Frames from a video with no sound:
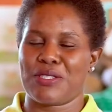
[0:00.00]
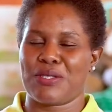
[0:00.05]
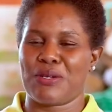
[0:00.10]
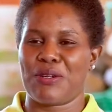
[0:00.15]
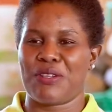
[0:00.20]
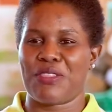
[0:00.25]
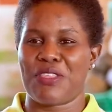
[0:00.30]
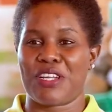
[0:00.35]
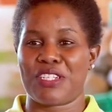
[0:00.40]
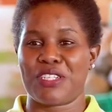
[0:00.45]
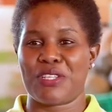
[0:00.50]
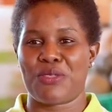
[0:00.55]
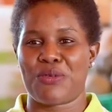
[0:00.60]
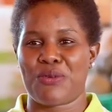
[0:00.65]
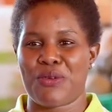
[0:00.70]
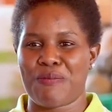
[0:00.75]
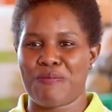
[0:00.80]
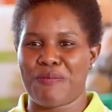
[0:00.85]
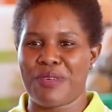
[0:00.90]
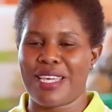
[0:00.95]
store
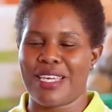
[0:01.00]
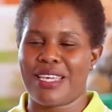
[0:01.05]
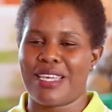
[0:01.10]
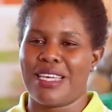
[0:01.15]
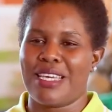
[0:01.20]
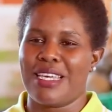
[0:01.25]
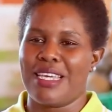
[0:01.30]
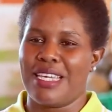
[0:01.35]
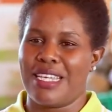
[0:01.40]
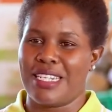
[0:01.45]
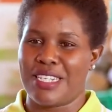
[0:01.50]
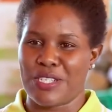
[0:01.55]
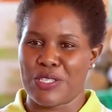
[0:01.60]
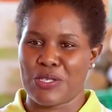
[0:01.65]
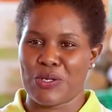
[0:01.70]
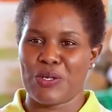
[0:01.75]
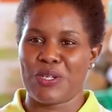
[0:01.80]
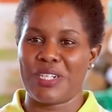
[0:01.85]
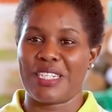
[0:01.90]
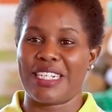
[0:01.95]
33B. It
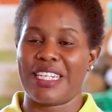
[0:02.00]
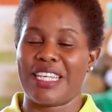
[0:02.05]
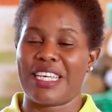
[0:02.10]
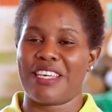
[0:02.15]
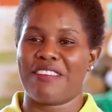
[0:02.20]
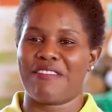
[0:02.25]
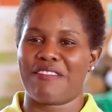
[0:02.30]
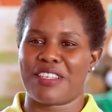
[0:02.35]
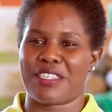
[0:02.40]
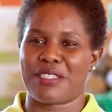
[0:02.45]
is called Klick